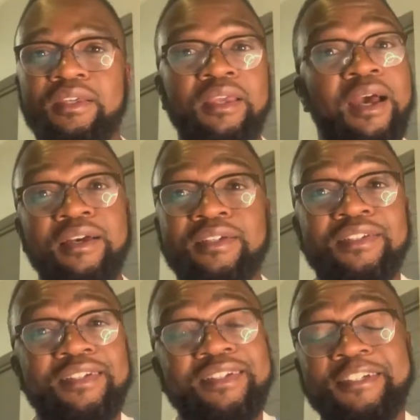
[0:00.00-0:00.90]
Yeah,
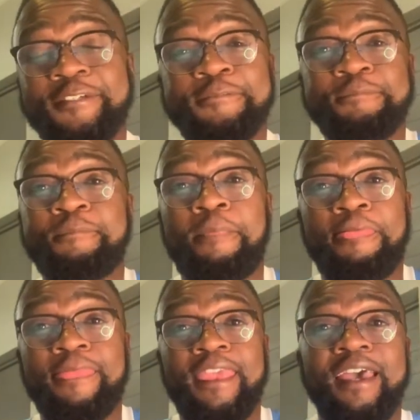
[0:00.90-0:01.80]

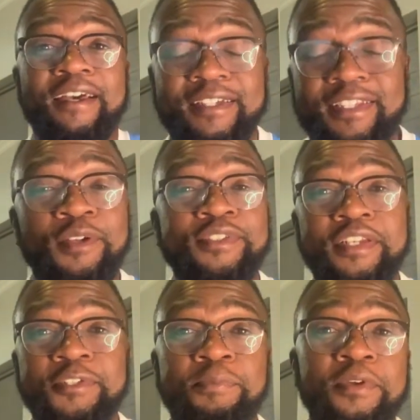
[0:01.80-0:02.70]
that was
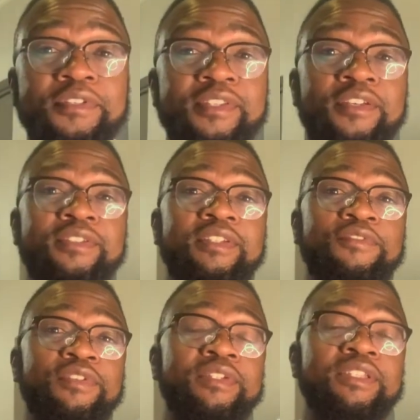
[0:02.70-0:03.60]
an experience. That was a
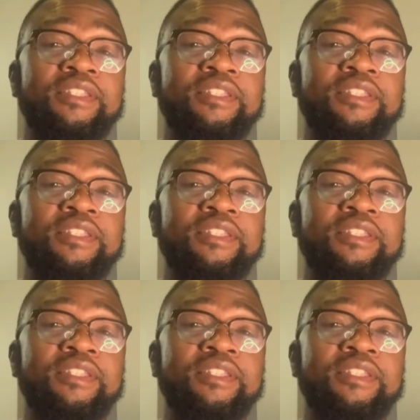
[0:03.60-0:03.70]
different